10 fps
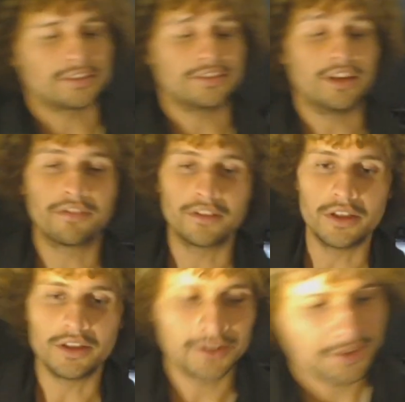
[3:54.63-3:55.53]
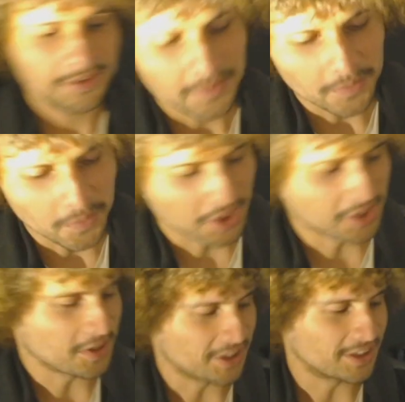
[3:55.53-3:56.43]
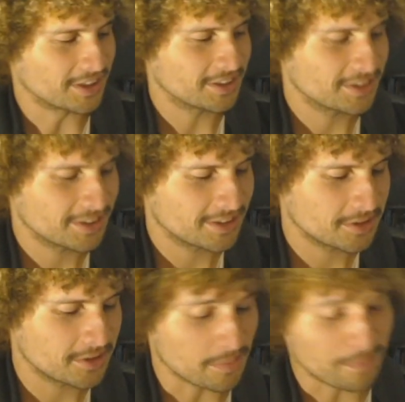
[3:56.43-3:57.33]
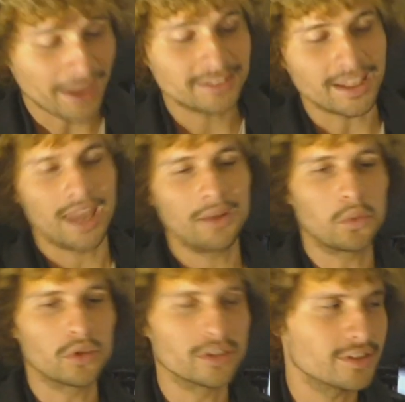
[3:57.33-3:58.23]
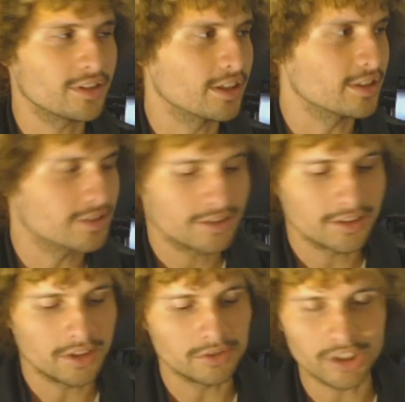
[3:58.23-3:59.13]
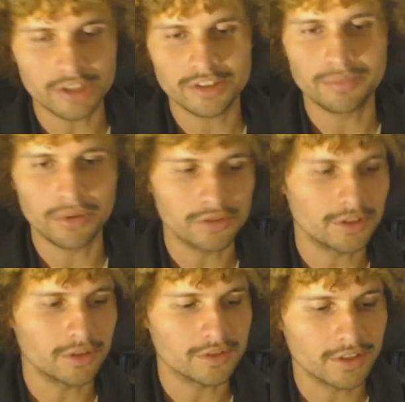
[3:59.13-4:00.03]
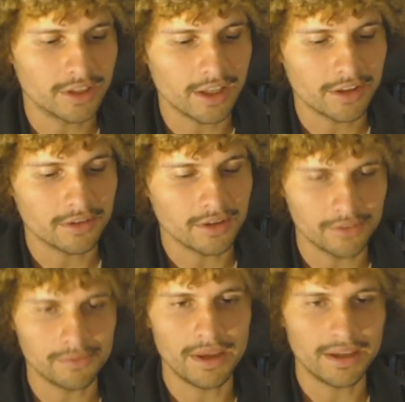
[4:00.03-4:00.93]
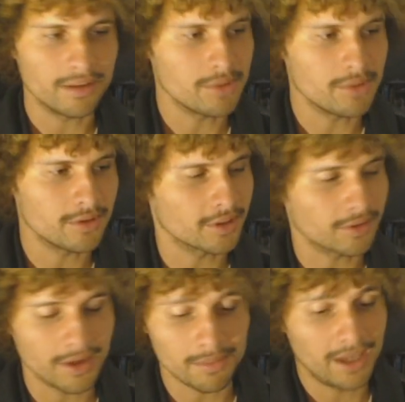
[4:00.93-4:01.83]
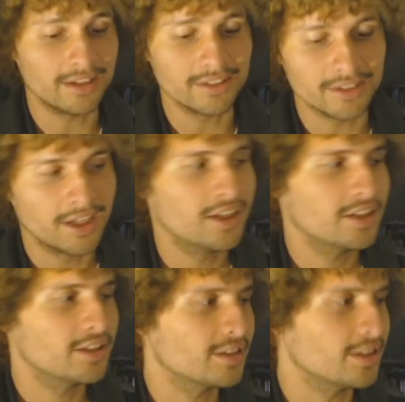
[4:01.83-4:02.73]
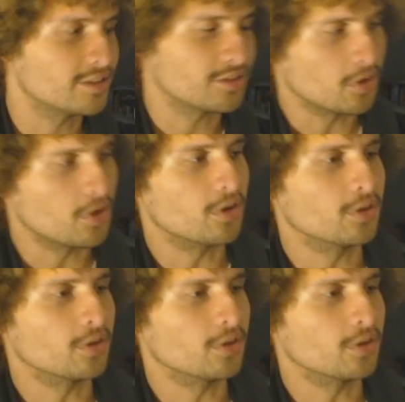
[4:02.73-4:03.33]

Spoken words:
definitely one of the best and worst things, juxtapose those together of making music, right? Making a song